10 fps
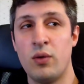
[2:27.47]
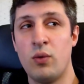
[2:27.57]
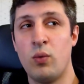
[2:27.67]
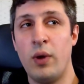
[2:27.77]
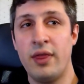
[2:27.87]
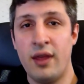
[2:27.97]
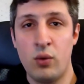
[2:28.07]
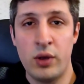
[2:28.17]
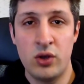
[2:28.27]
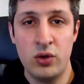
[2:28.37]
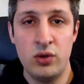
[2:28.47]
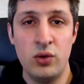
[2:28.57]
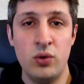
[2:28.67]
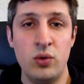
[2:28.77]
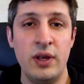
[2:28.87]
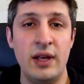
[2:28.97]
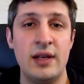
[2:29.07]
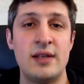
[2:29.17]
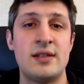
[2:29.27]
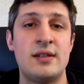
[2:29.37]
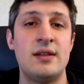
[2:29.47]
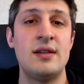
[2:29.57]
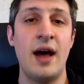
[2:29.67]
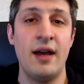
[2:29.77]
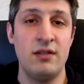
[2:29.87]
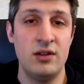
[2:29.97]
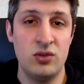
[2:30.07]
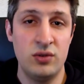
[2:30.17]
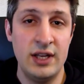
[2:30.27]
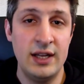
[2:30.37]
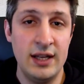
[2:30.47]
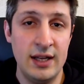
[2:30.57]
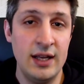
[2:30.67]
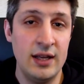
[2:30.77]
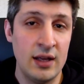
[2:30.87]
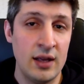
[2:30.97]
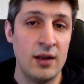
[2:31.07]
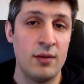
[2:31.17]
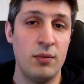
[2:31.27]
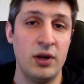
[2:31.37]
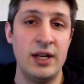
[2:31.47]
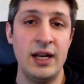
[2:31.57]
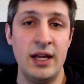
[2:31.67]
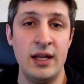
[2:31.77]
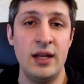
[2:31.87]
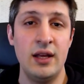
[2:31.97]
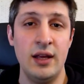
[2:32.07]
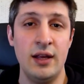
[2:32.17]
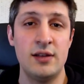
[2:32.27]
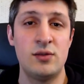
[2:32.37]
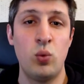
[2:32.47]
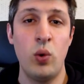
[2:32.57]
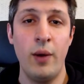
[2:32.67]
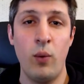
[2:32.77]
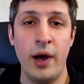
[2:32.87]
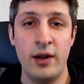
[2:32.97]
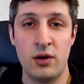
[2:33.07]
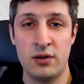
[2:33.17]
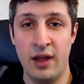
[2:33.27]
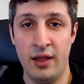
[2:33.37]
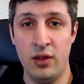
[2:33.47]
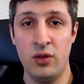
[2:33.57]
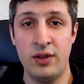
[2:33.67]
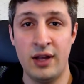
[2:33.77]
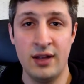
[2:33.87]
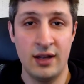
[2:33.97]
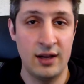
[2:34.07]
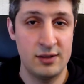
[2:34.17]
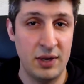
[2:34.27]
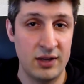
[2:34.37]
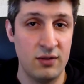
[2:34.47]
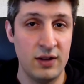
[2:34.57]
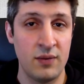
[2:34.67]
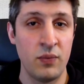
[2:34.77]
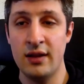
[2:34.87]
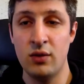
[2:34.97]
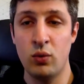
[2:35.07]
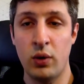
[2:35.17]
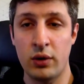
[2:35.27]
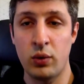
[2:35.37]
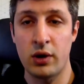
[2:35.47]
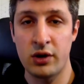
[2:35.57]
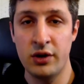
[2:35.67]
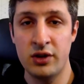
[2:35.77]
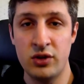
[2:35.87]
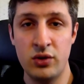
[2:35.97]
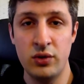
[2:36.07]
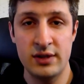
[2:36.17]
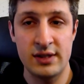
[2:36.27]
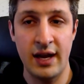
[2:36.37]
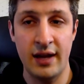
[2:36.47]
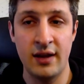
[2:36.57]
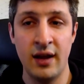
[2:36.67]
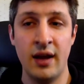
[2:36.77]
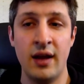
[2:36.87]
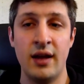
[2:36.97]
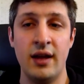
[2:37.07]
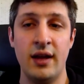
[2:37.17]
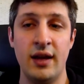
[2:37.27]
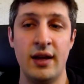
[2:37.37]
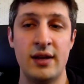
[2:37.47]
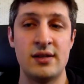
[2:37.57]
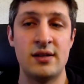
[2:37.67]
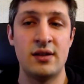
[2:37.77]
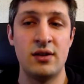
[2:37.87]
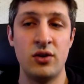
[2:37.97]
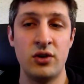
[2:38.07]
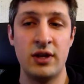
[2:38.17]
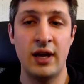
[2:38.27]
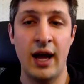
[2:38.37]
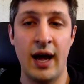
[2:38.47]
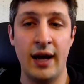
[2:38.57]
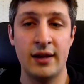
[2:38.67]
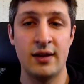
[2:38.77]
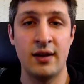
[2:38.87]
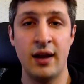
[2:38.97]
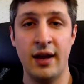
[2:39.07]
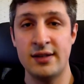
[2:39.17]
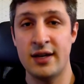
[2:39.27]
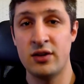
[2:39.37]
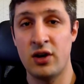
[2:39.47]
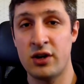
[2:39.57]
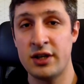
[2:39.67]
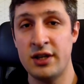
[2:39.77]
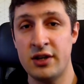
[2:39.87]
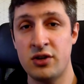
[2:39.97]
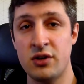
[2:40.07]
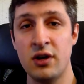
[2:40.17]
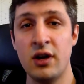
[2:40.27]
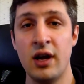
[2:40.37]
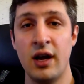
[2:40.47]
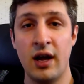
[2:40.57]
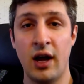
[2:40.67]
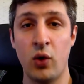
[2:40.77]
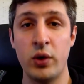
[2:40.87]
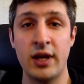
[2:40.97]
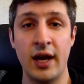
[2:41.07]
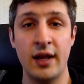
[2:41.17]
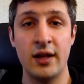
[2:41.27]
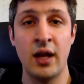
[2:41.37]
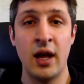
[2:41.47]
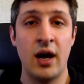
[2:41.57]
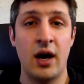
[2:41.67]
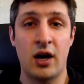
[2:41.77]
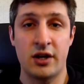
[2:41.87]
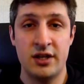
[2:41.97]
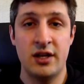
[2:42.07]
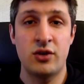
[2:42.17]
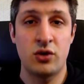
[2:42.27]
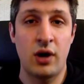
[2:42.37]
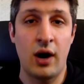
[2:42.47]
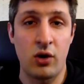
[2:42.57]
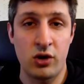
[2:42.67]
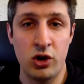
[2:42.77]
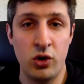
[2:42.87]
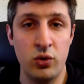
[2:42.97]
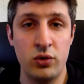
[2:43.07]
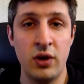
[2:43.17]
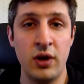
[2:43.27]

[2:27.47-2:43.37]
one thing we could do is dive into DDD, but DDD is way wider than the technical aspect of it. What we're going to do instead is look at hexagonal architecture, how we can architecture our code